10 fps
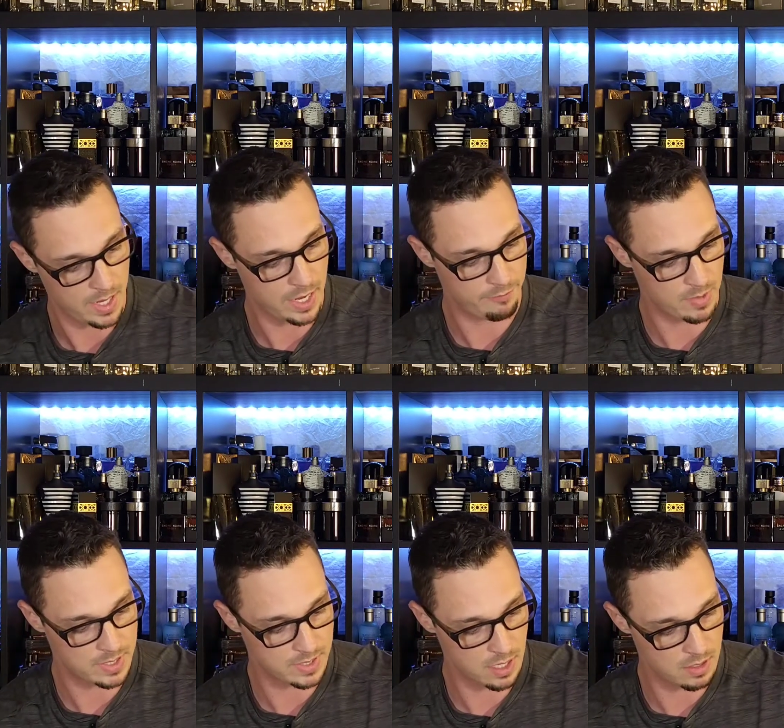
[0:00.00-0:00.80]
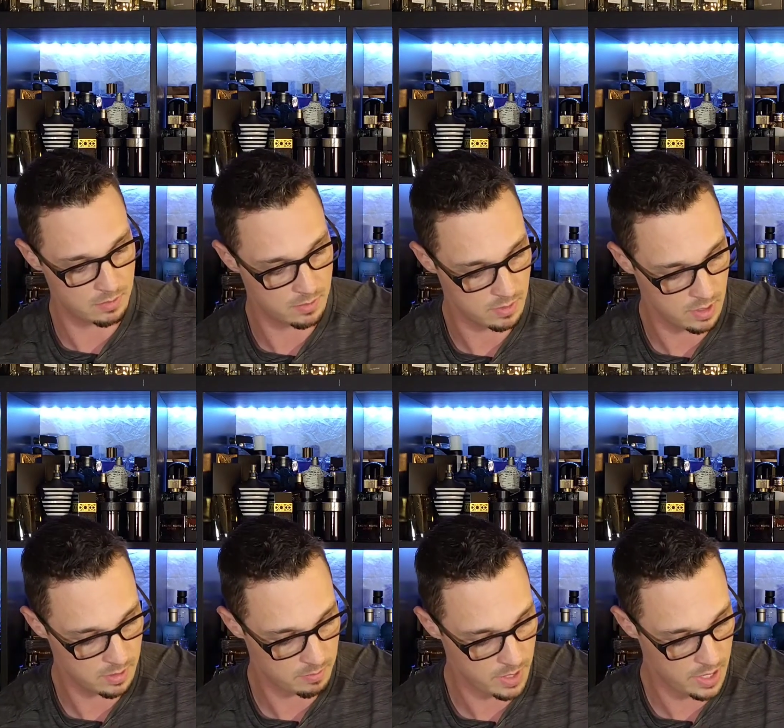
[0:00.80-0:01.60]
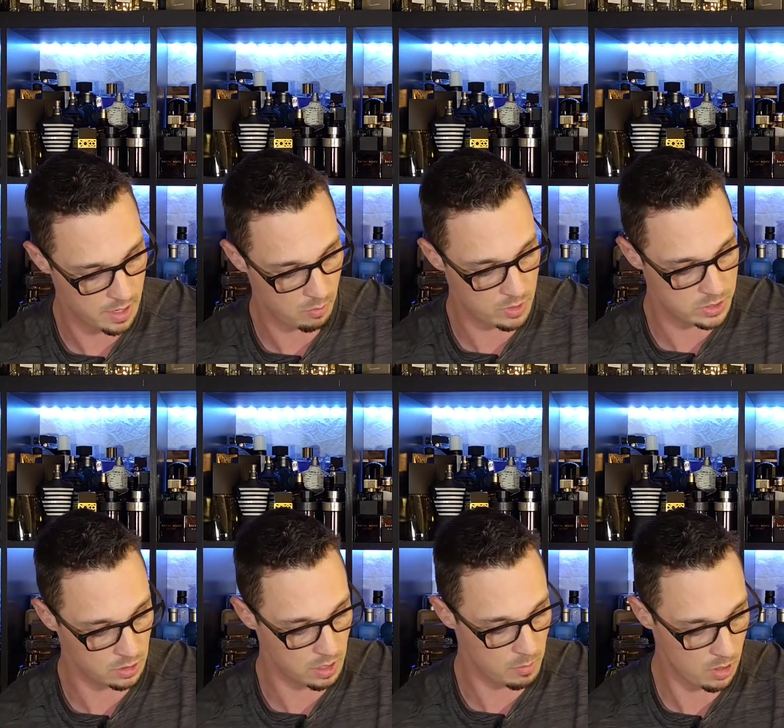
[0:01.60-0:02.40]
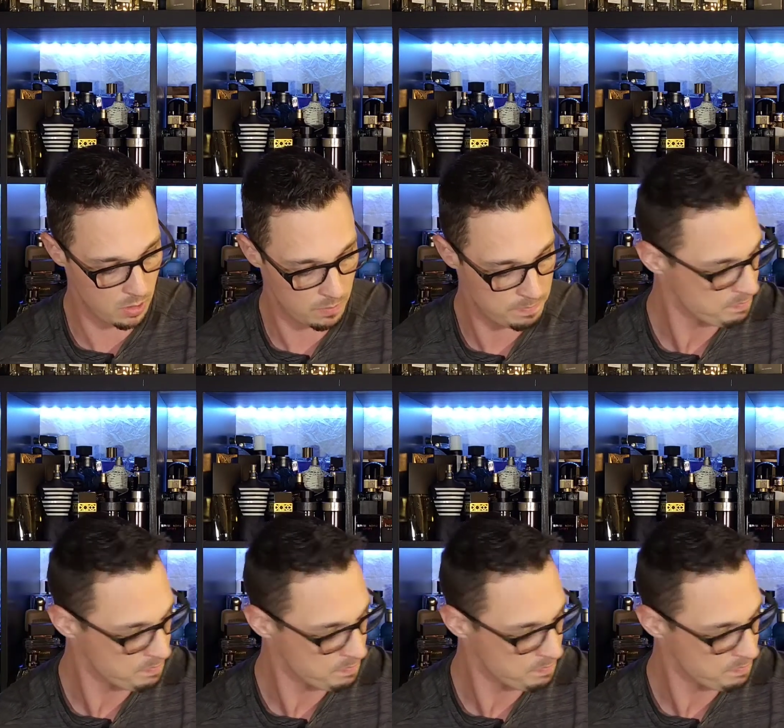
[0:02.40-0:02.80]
I gave my son my original Male,